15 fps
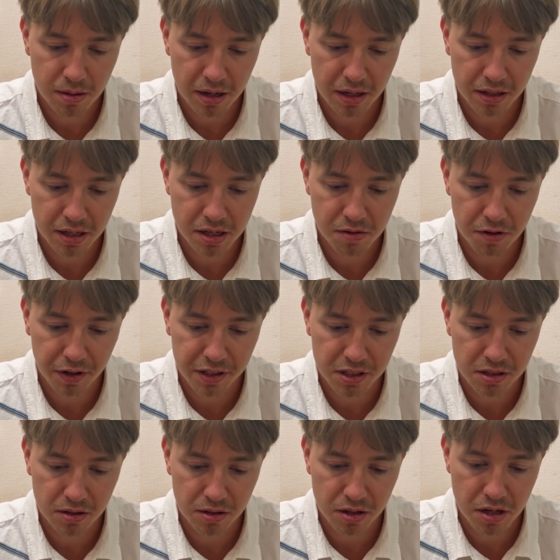and he
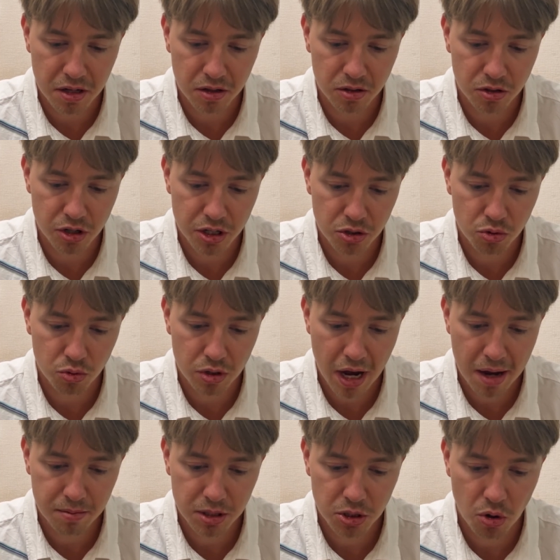defends it just 2
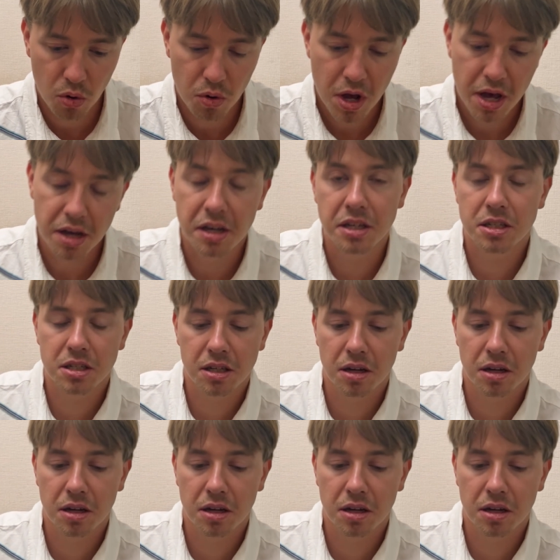times, so his